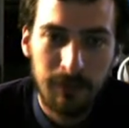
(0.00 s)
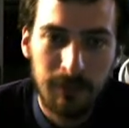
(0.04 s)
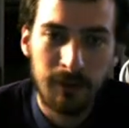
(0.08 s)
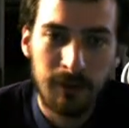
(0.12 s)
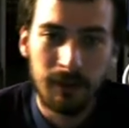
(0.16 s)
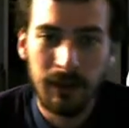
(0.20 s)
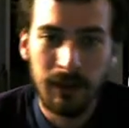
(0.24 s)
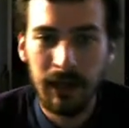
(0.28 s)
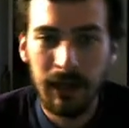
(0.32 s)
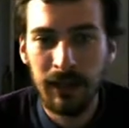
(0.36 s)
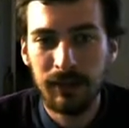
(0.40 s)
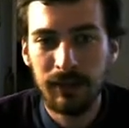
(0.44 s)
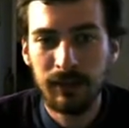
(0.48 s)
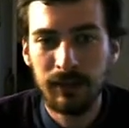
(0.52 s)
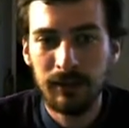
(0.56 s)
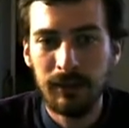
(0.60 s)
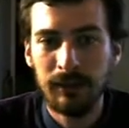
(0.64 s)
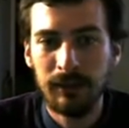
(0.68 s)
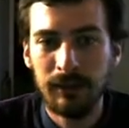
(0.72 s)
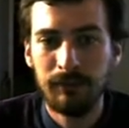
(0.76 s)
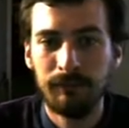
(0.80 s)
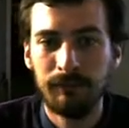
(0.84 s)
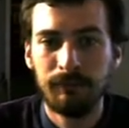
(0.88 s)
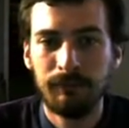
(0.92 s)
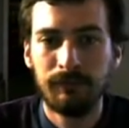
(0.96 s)
Oh,
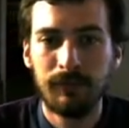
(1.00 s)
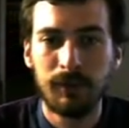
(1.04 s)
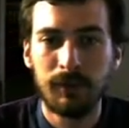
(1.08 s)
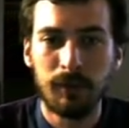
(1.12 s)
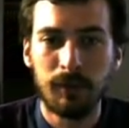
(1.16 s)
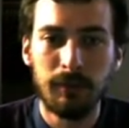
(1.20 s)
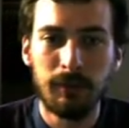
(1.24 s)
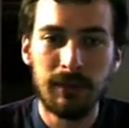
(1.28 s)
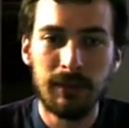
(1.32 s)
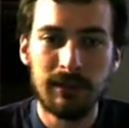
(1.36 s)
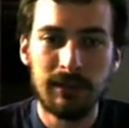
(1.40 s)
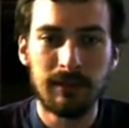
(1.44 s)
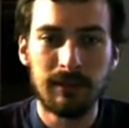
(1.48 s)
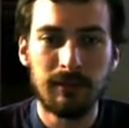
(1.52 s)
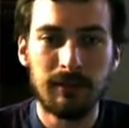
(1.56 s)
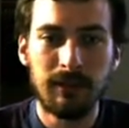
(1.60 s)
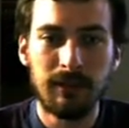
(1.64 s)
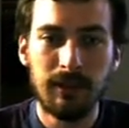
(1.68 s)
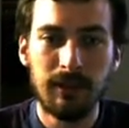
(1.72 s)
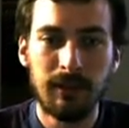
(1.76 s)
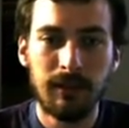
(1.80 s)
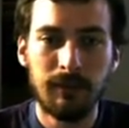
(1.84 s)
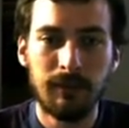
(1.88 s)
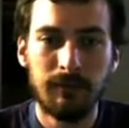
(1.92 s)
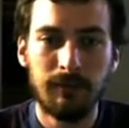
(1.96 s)
actually, we're missing
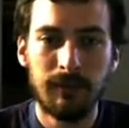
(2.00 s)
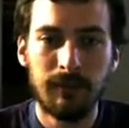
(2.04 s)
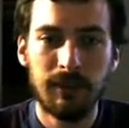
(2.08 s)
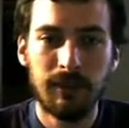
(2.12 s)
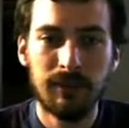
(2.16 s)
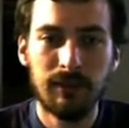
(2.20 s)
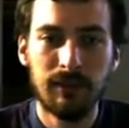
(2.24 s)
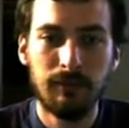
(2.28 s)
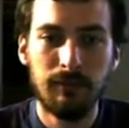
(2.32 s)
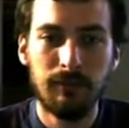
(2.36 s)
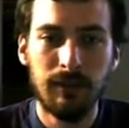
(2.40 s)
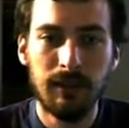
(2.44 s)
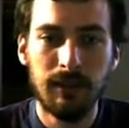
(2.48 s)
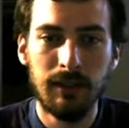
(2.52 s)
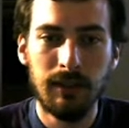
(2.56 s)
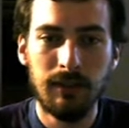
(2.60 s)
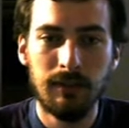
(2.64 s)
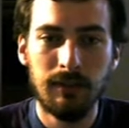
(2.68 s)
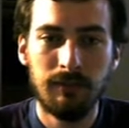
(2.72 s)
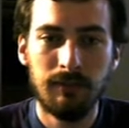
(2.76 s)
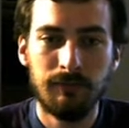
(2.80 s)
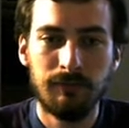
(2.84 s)
something here. This should be